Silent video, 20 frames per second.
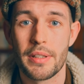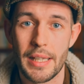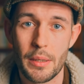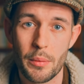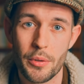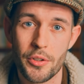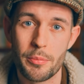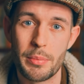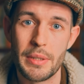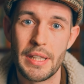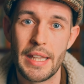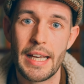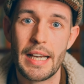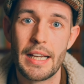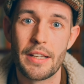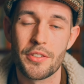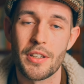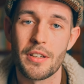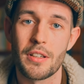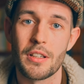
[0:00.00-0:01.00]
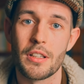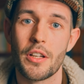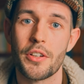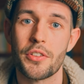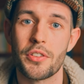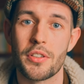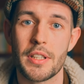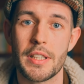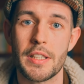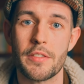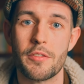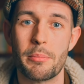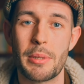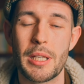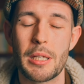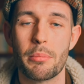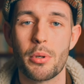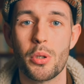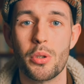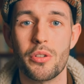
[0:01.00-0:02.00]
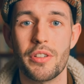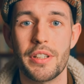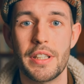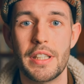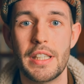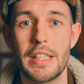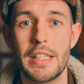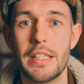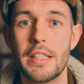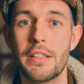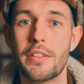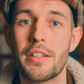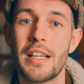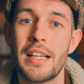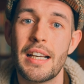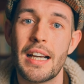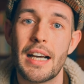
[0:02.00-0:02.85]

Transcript: They want to be there psychologically for people who are in need